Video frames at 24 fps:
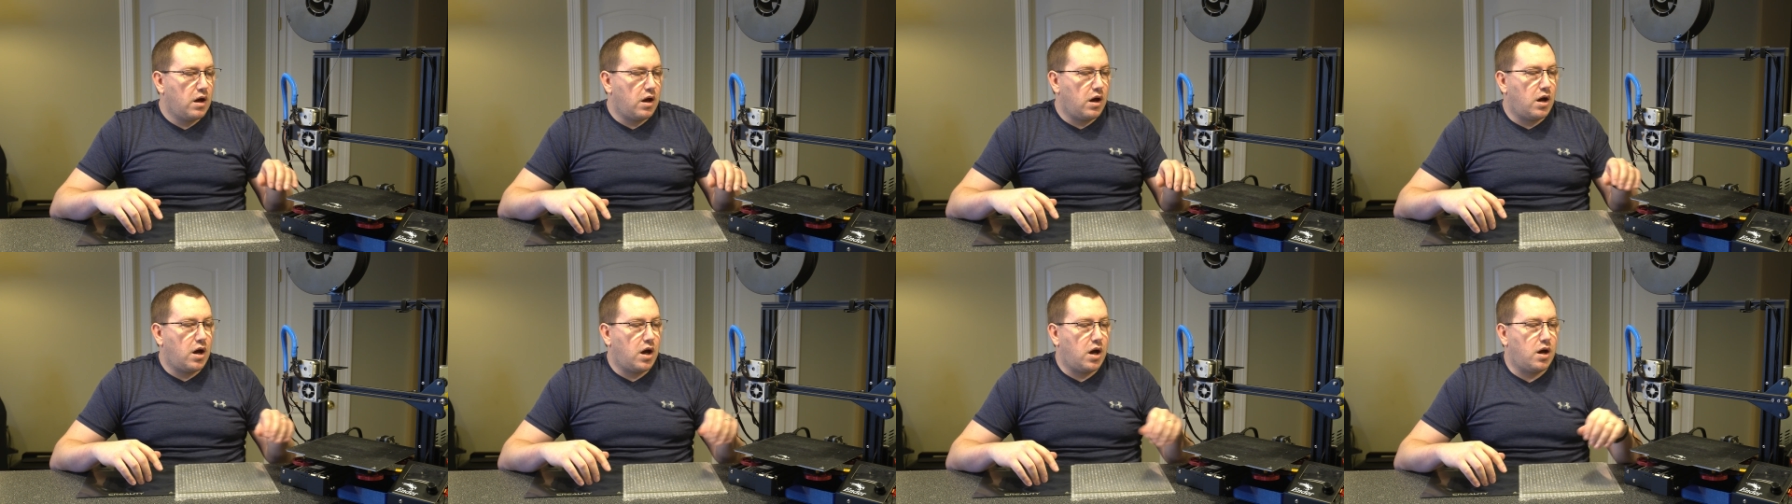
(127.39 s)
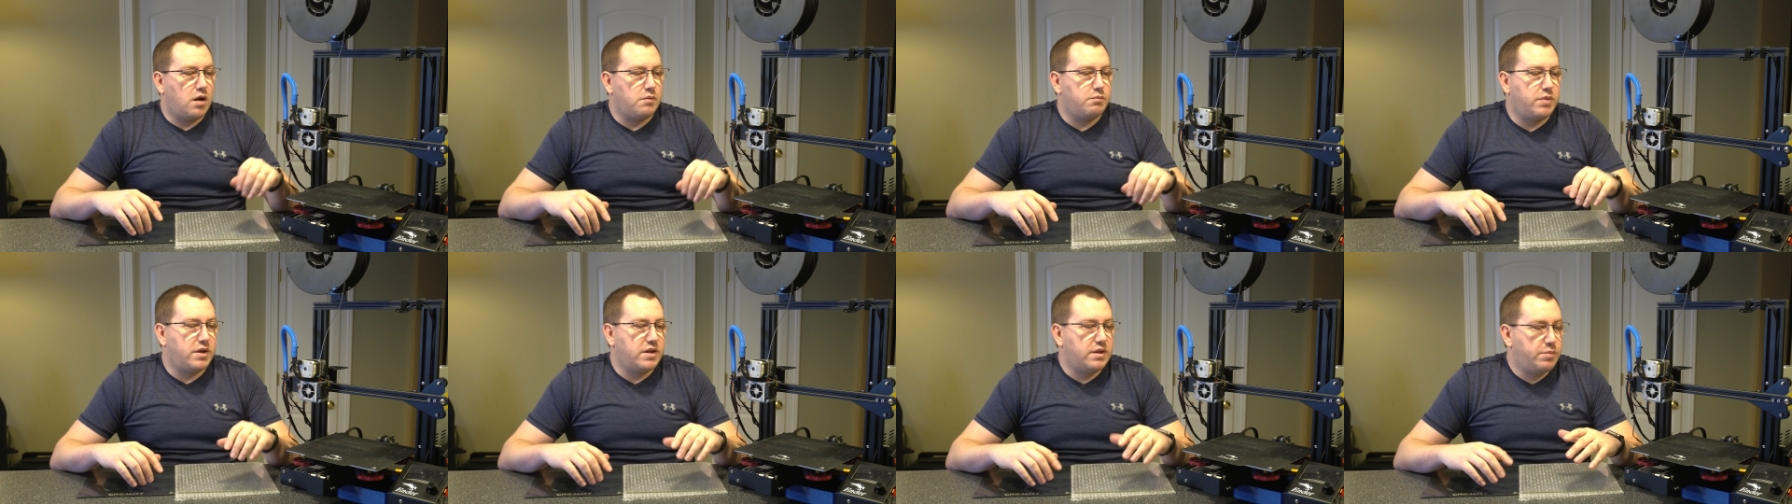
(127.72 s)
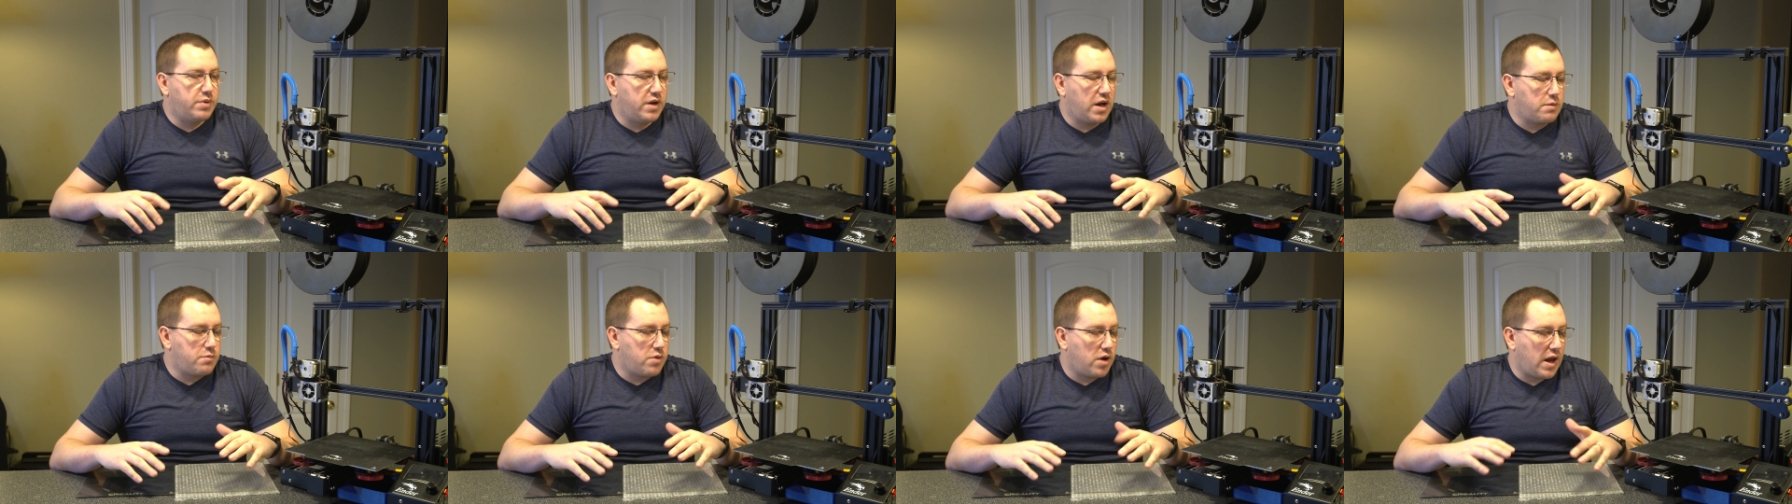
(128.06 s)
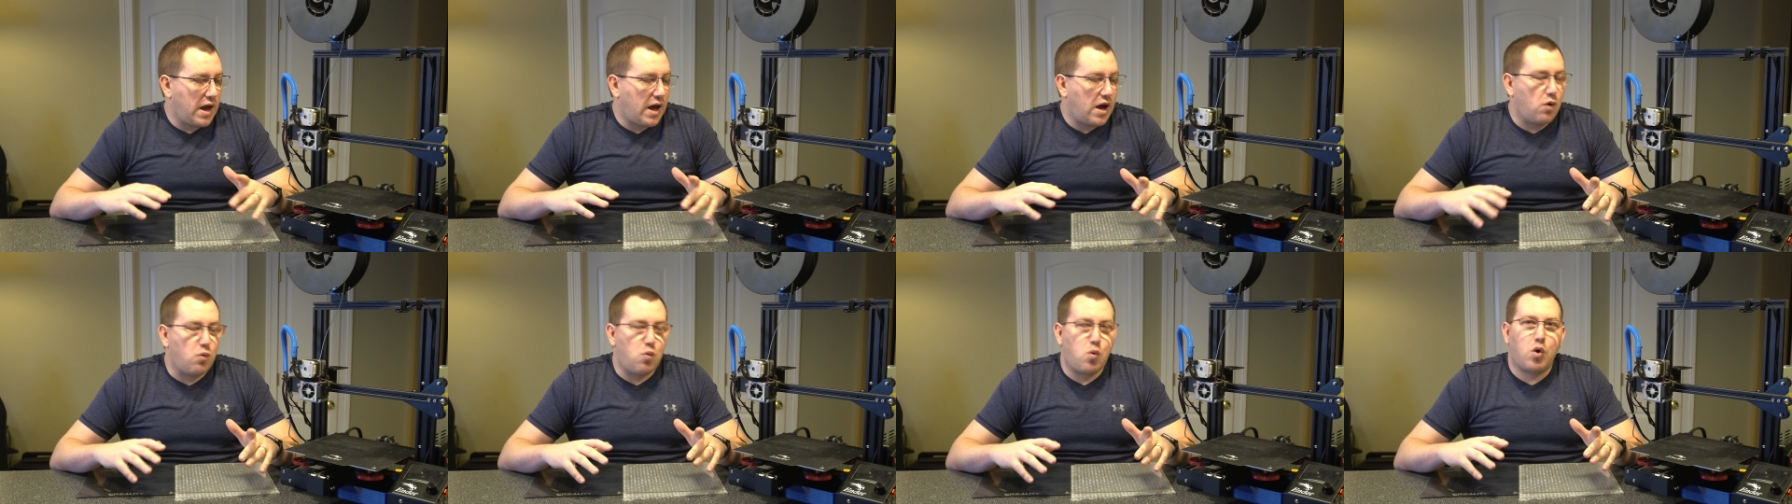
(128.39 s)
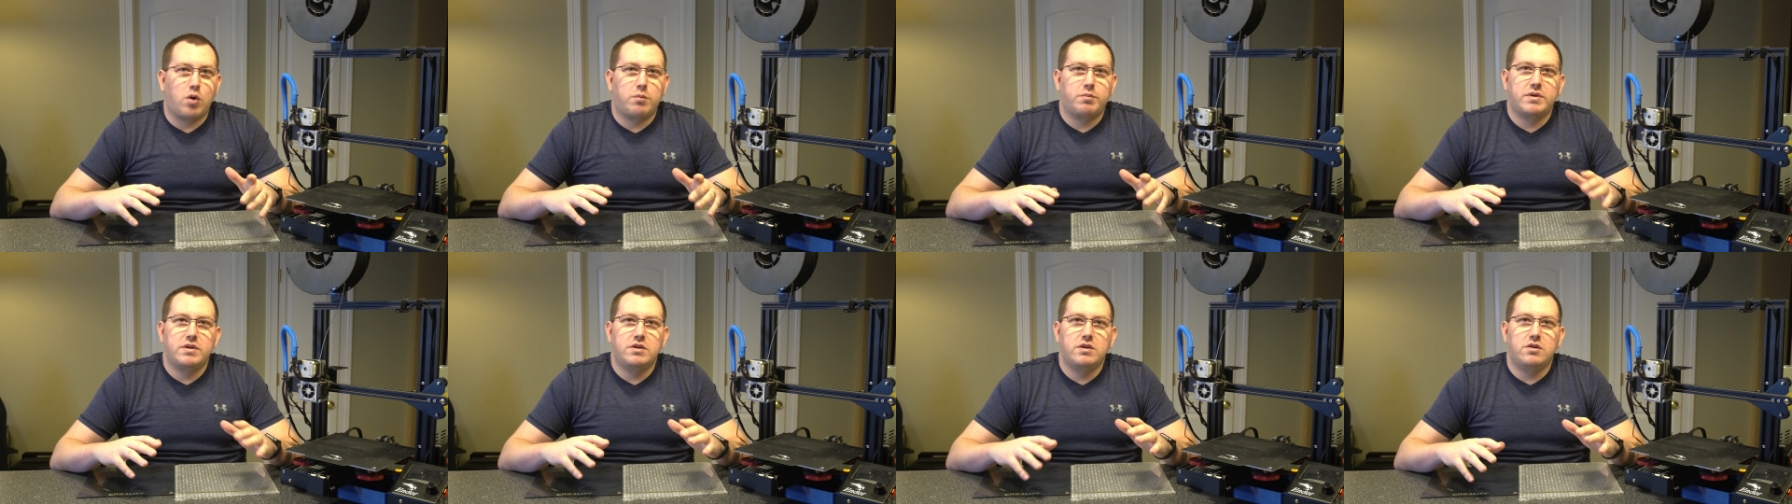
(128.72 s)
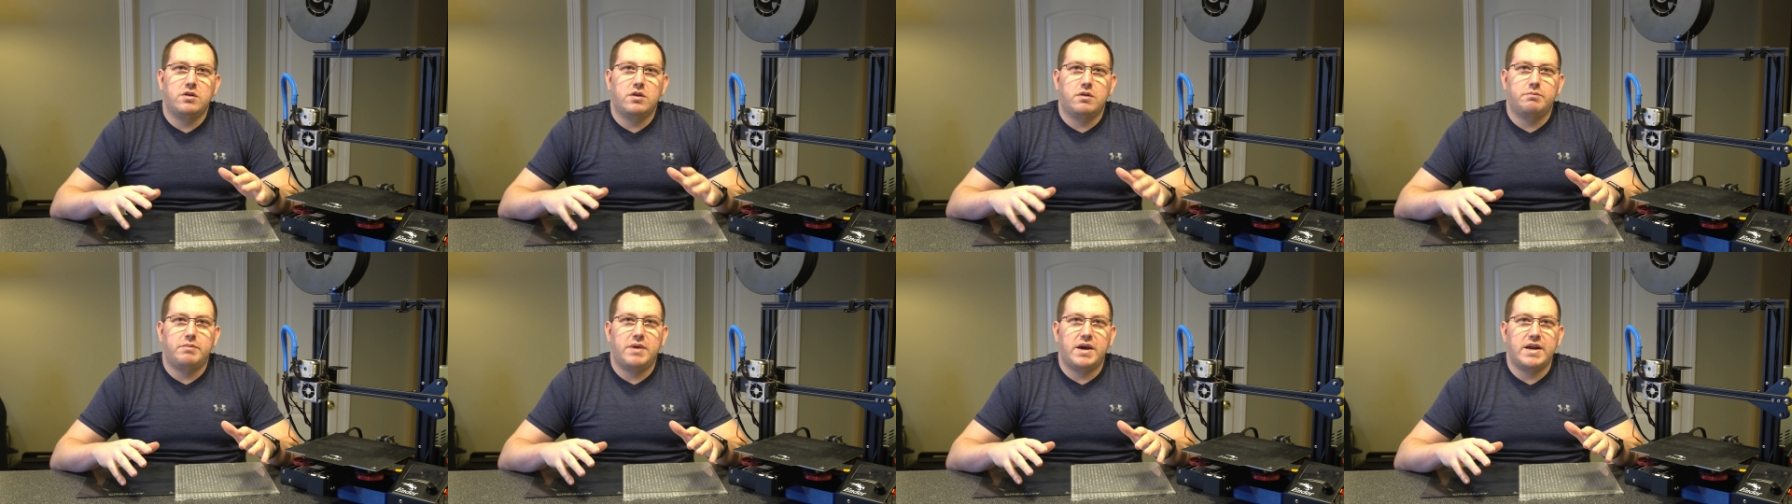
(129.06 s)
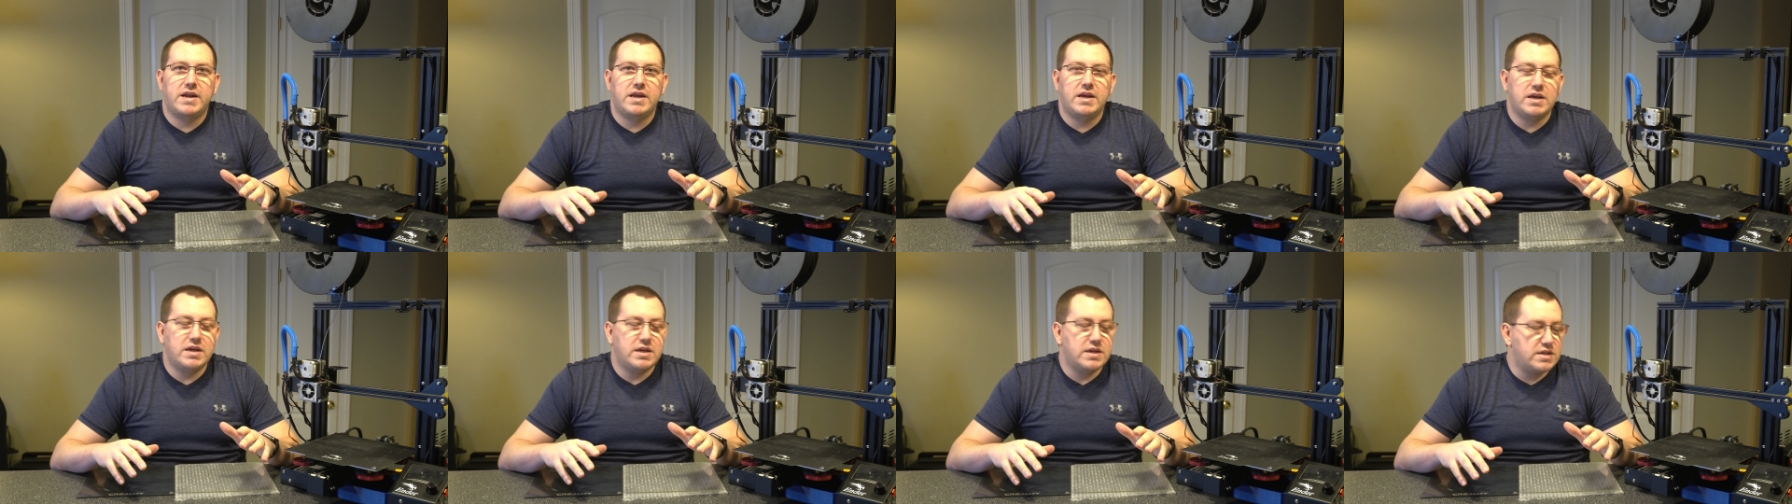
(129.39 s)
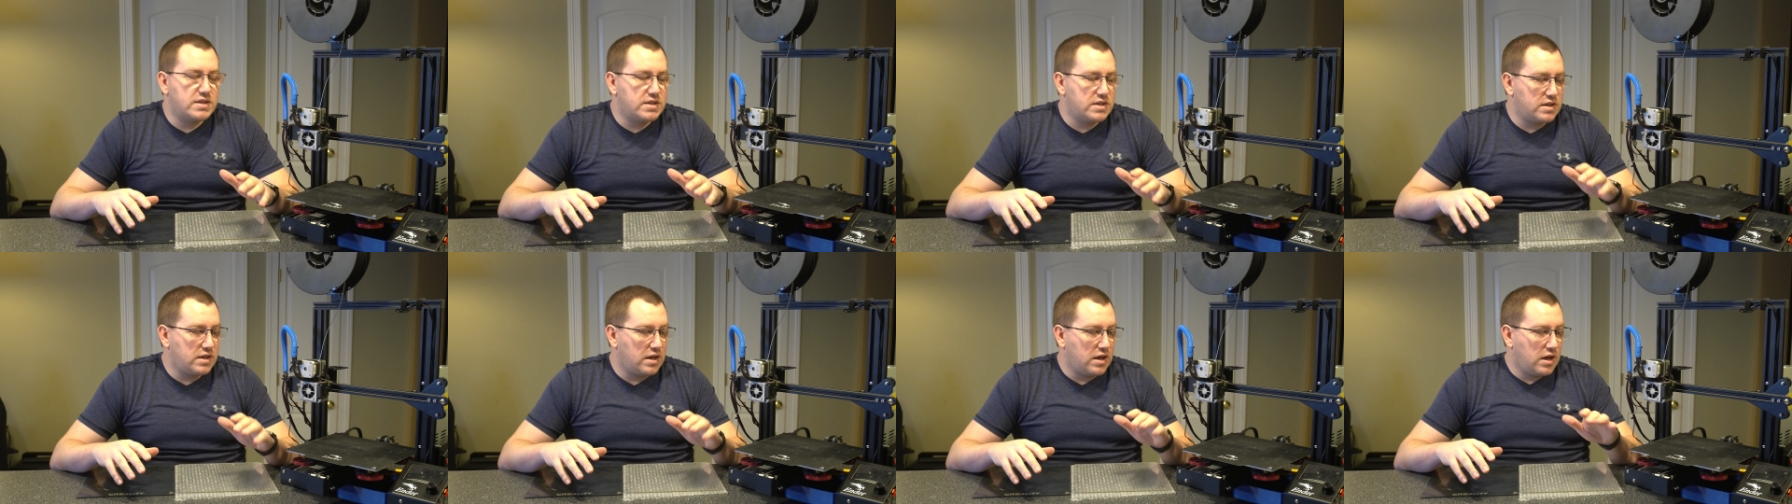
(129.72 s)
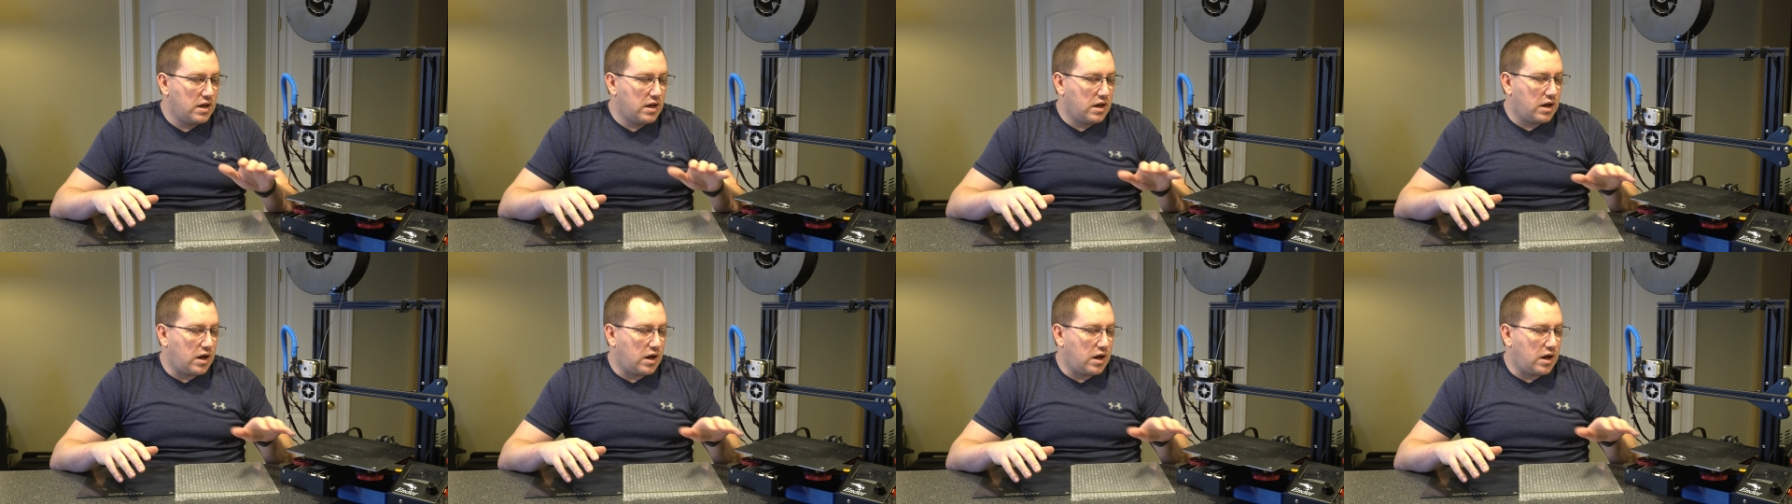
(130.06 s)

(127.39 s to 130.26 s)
uh, but depending upon how warped the bed is,